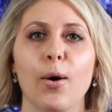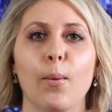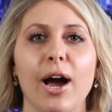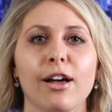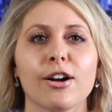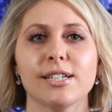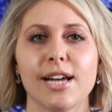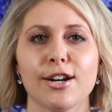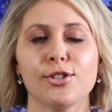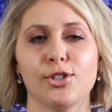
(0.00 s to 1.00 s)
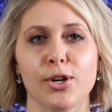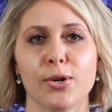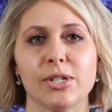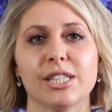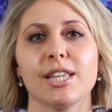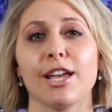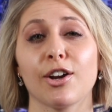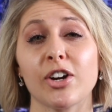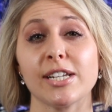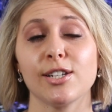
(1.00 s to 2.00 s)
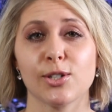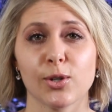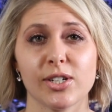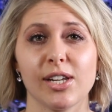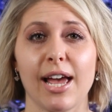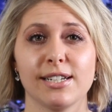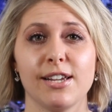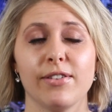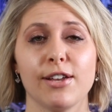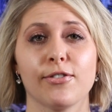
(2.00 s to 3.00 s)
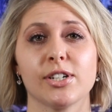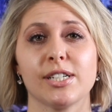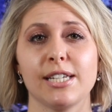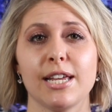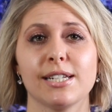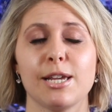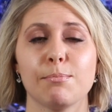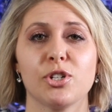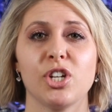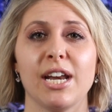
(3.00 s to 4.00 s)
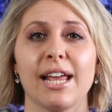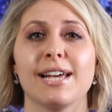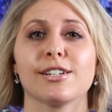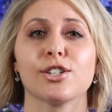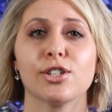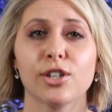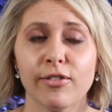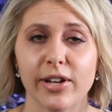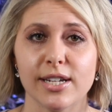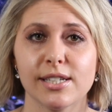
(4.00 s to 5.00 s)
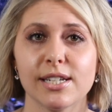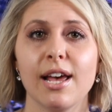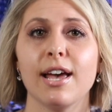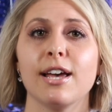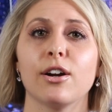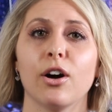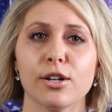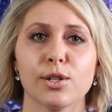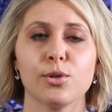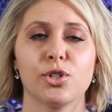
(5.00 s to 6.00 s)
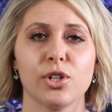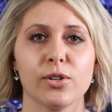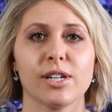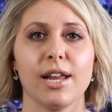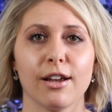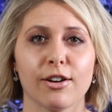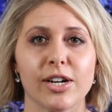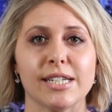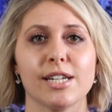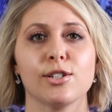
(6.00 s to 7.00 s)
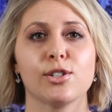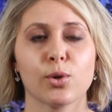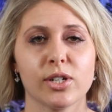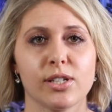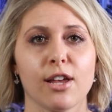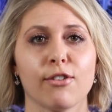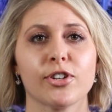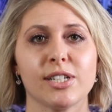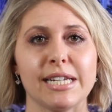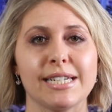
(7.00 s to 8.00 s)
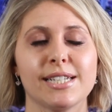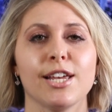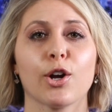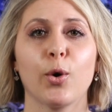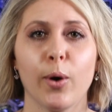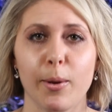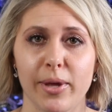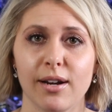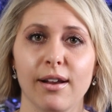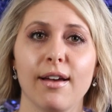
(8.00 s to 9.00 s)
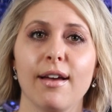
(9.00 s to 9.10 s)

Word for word: While our data shows the increase in sourcing activity for CNC machining as a service, it also shows an increase in sourcing for CNC equipment.